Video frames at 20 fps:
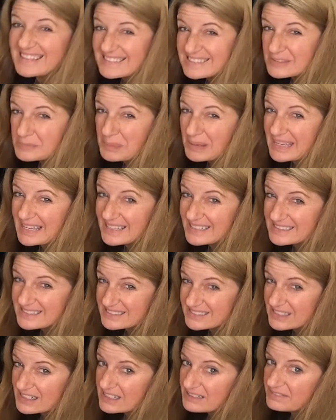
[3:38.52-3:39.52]
this pink
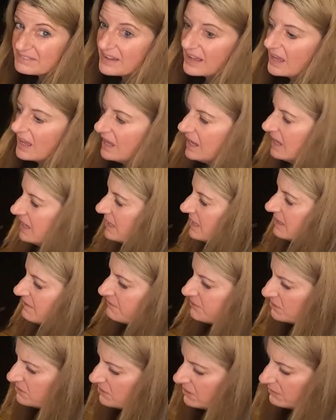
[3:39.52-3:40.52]
stuff,
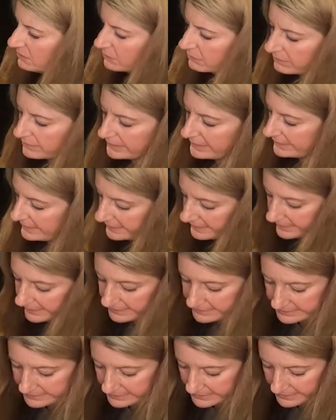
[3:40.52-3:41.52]
if you don't
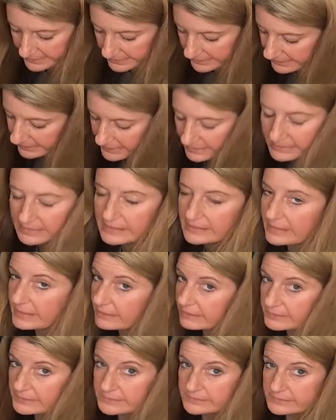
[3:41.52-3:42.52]
get anything
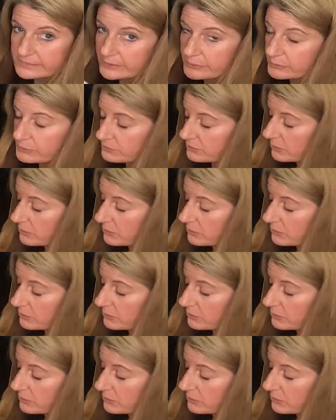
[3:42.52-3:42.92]
else, no